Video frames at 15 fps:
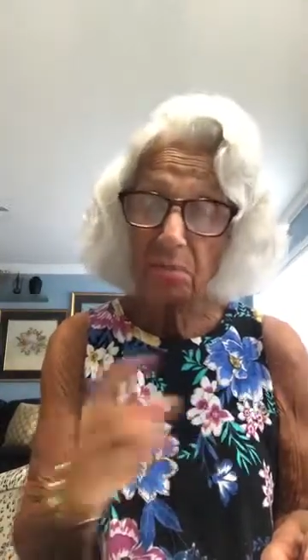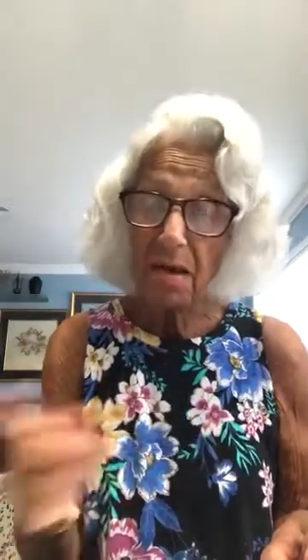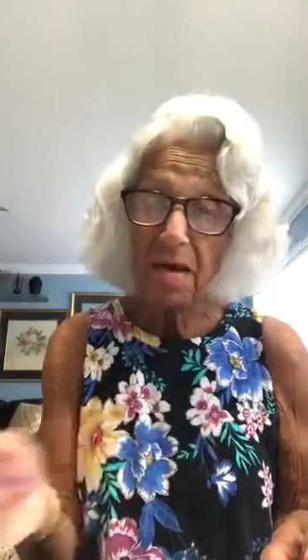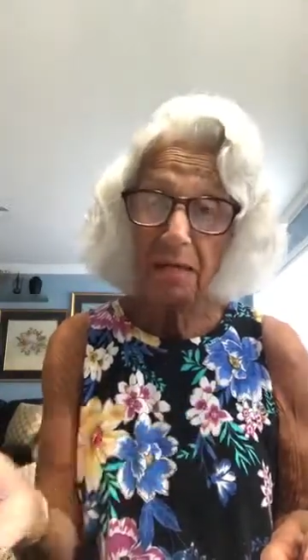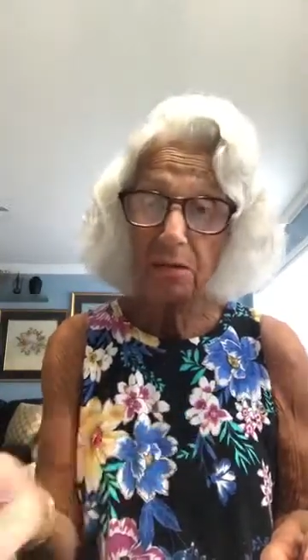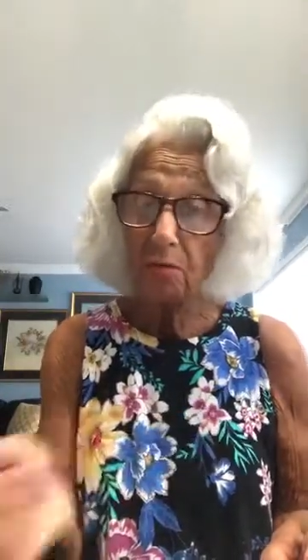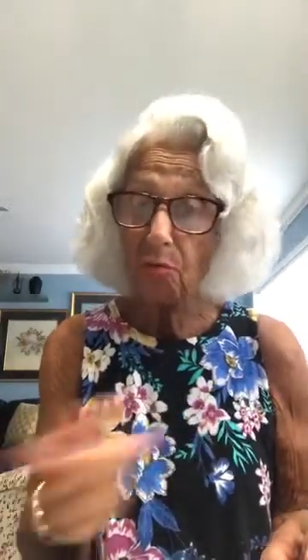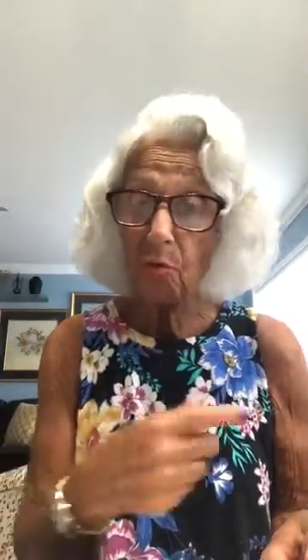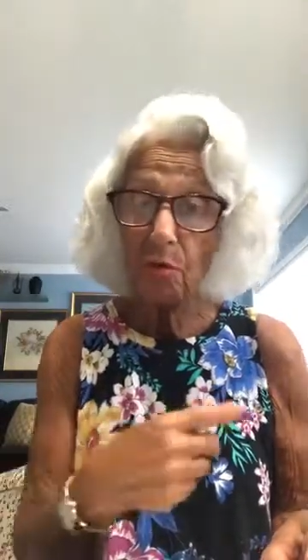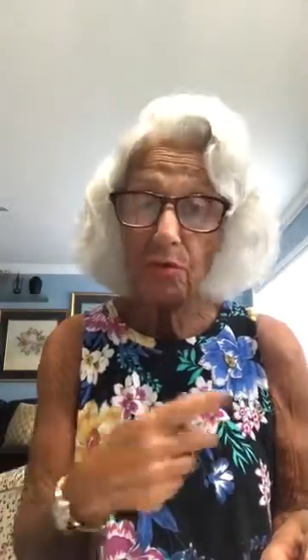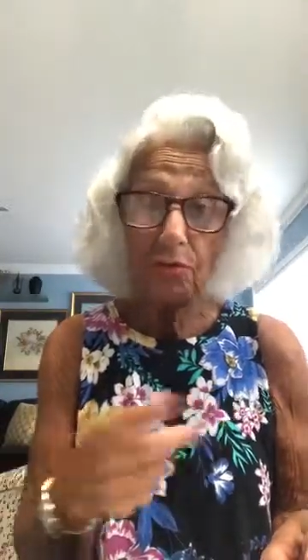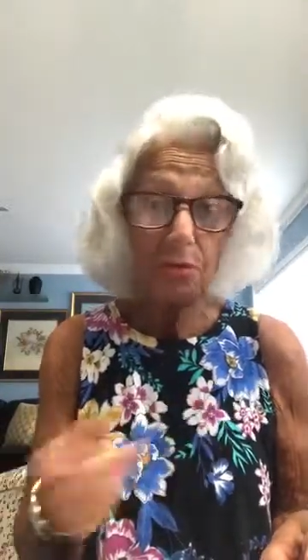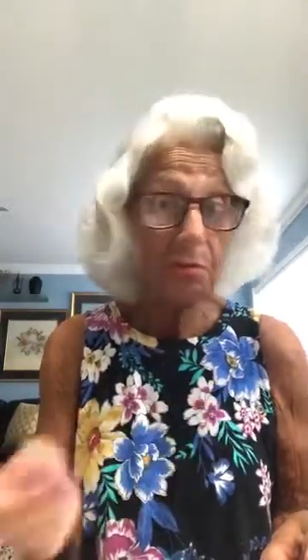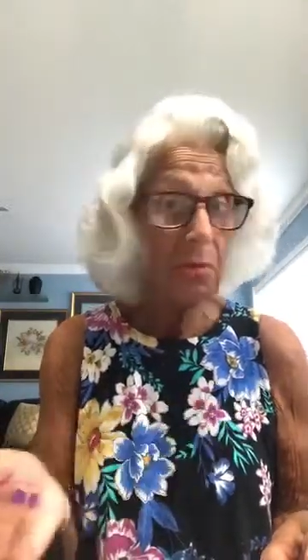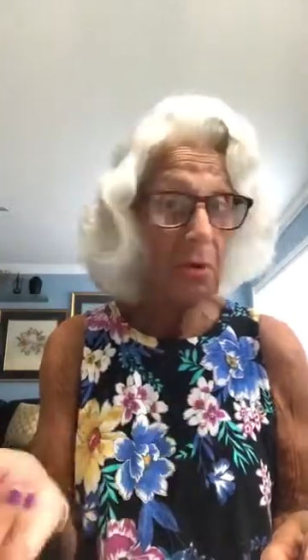back and
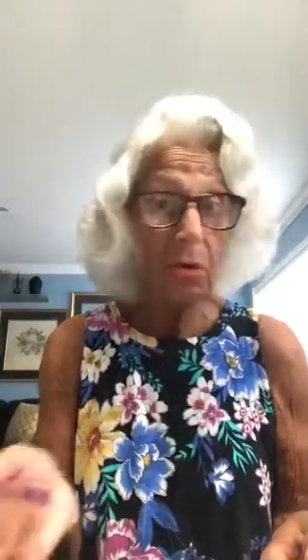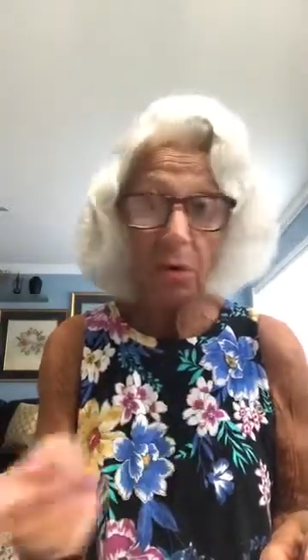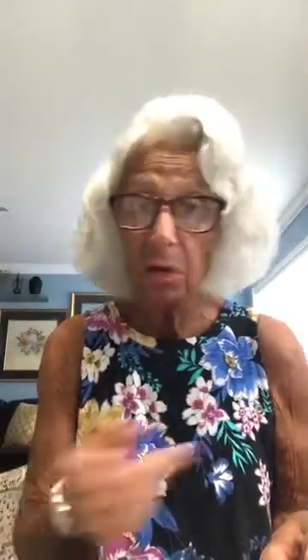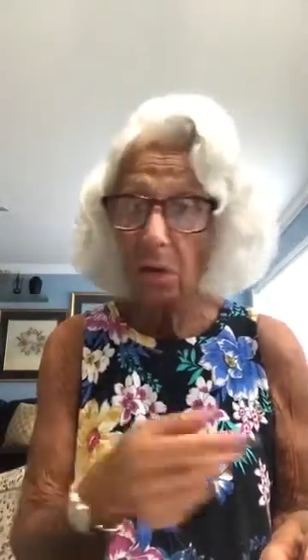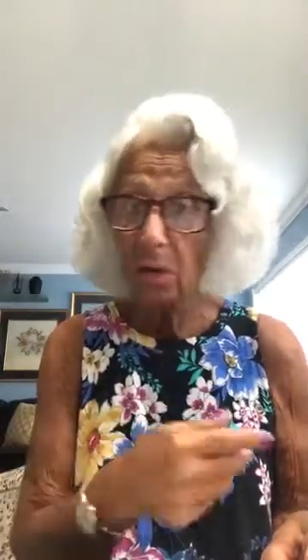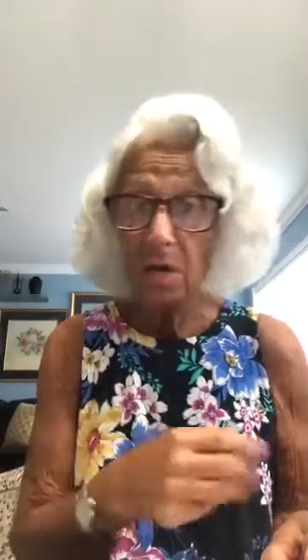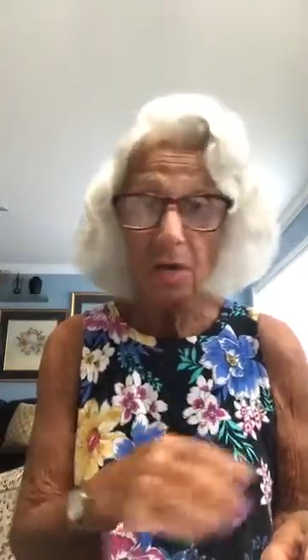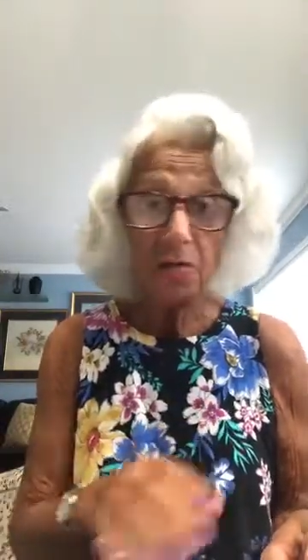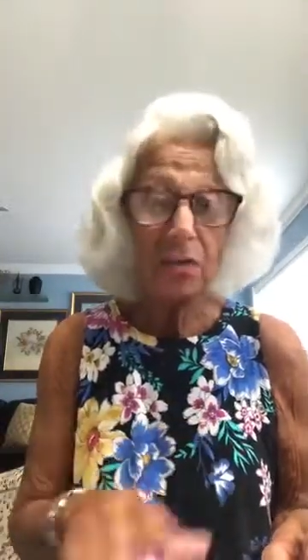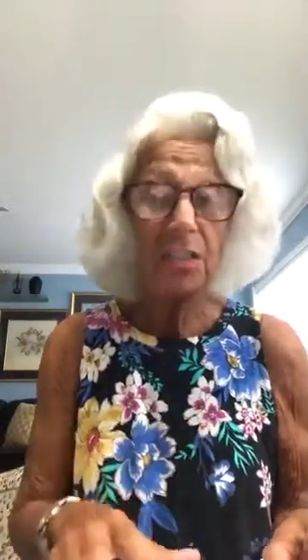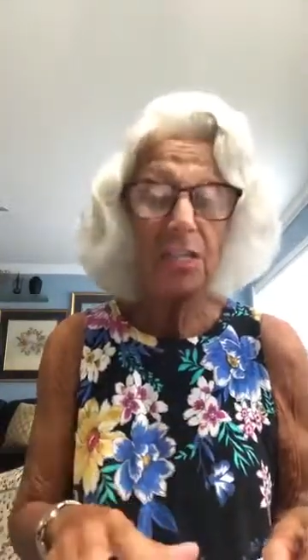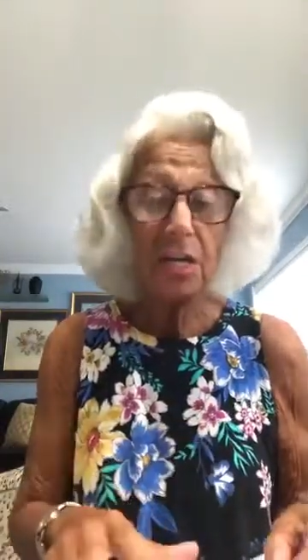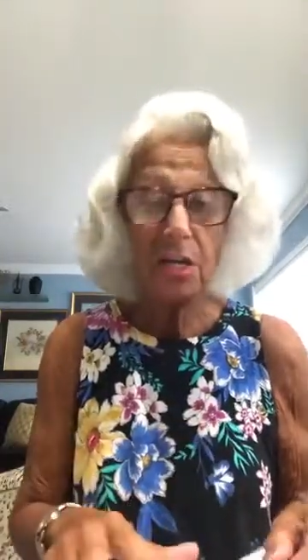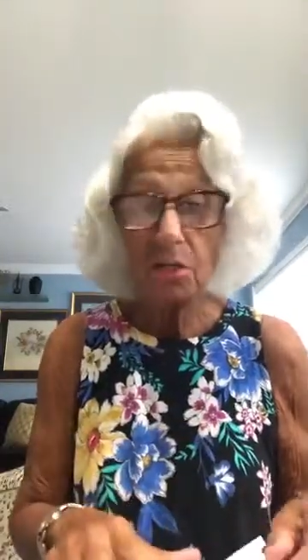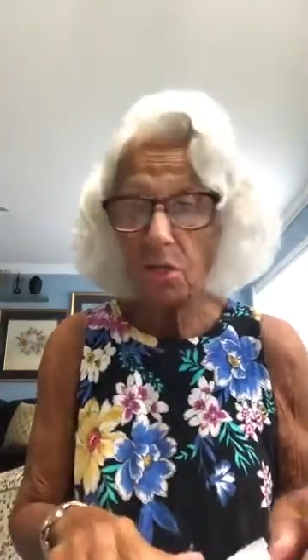forth from Boca for
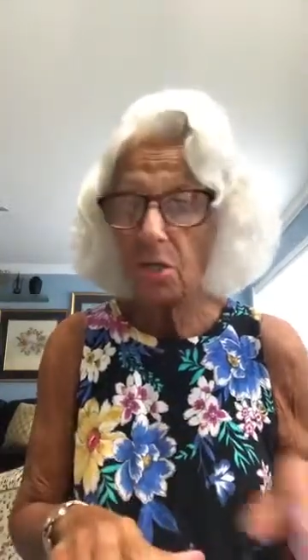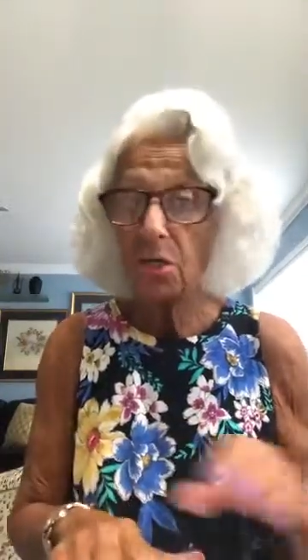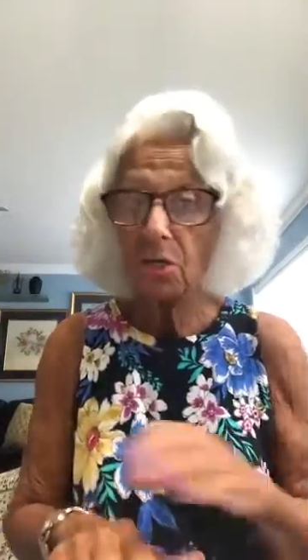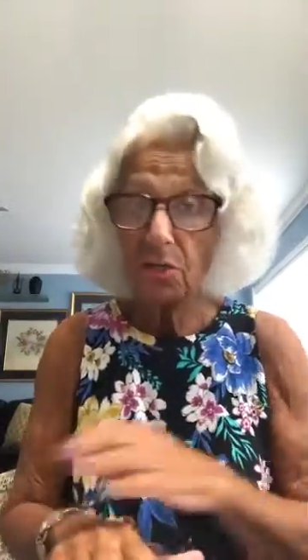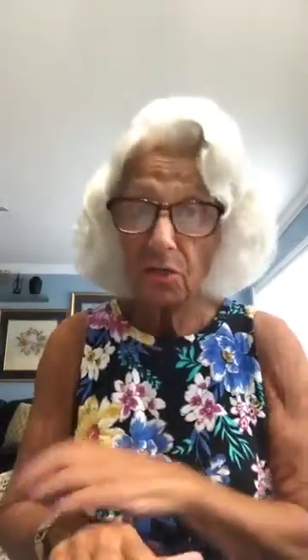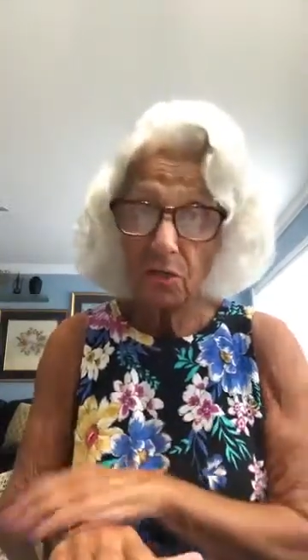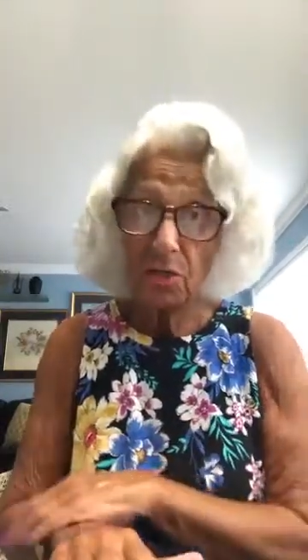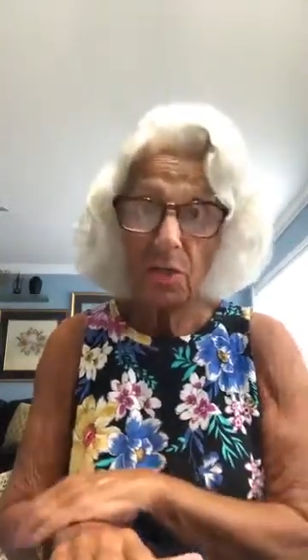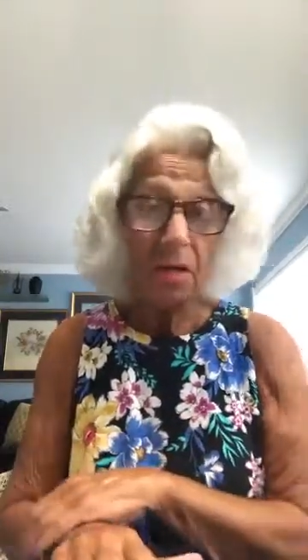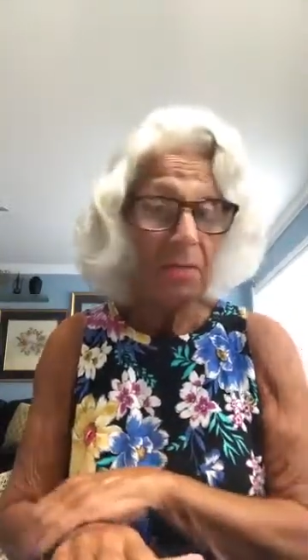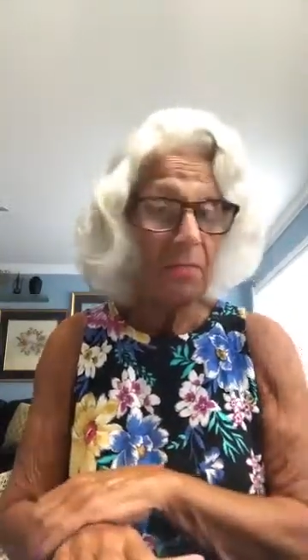10 years.